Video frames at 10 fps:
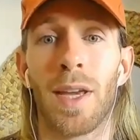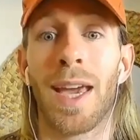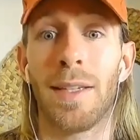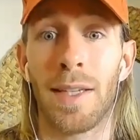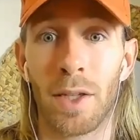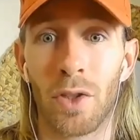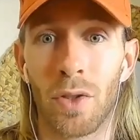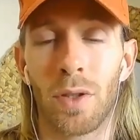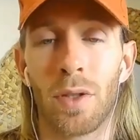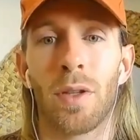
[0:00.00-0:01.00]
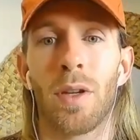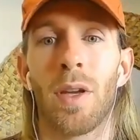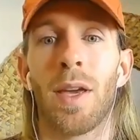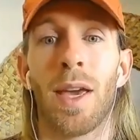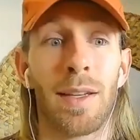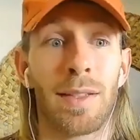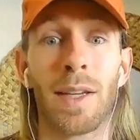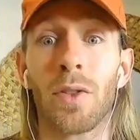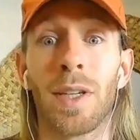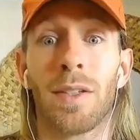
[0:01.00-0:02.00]
addiction, and
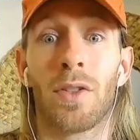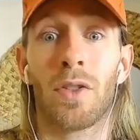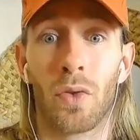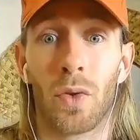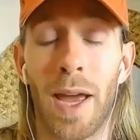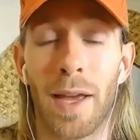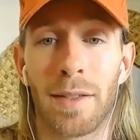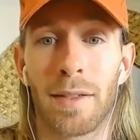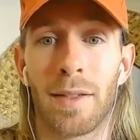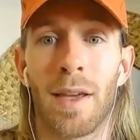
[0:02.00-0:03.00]
essentially stress,